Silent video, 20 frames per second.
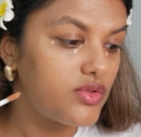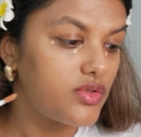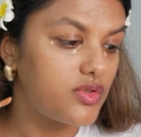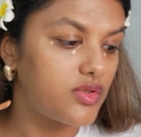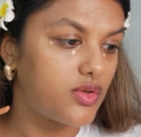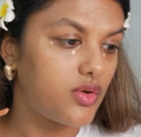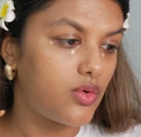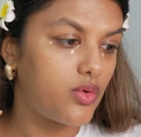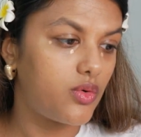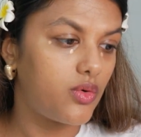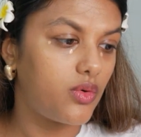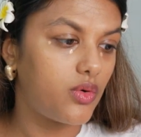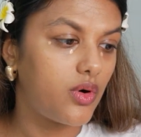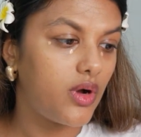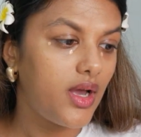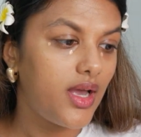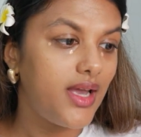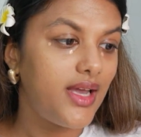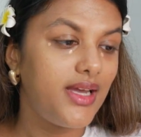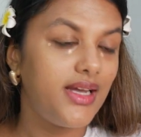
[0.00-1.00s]

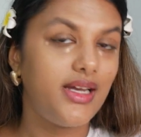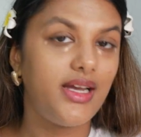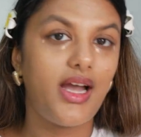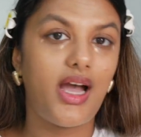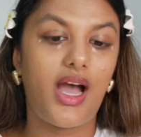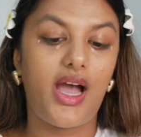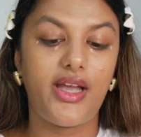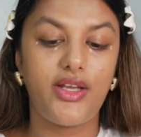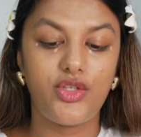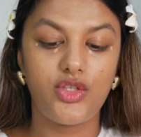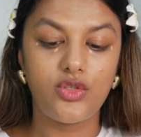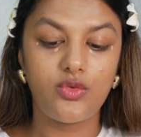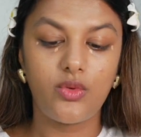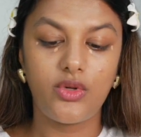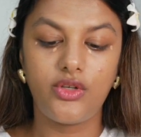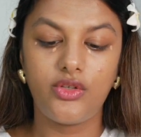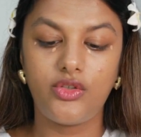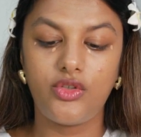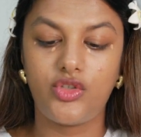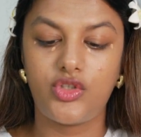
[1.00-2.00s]
So I just
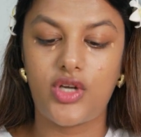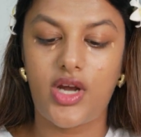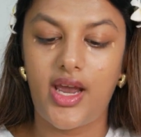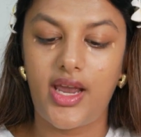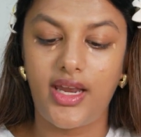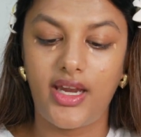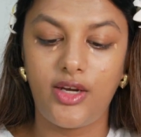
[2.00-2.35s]
wanted to try